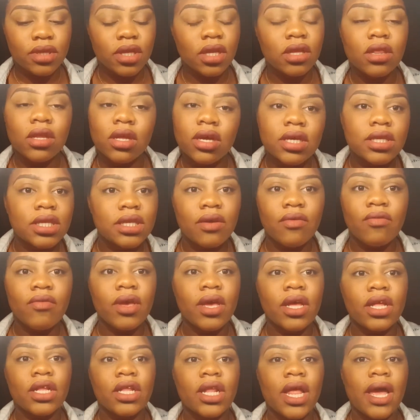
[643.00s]
the looks of
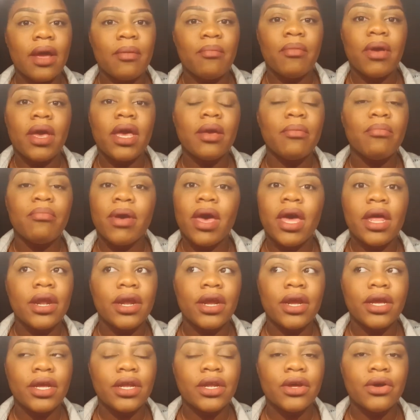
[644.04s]
it and, like, make it
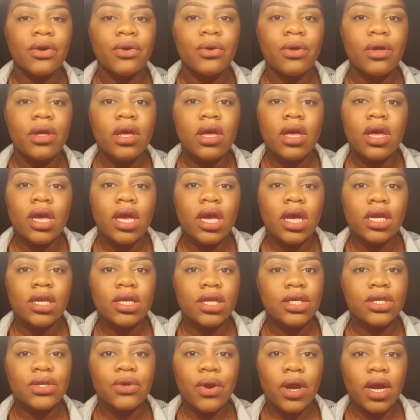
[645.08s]
better, you know?
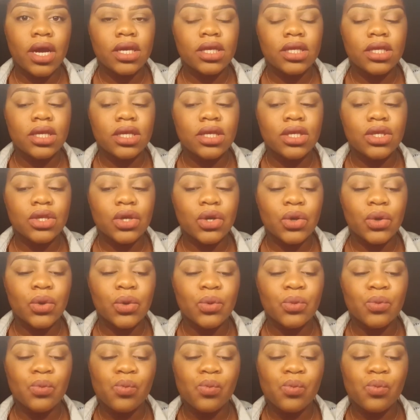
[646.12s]
It is crazy, so,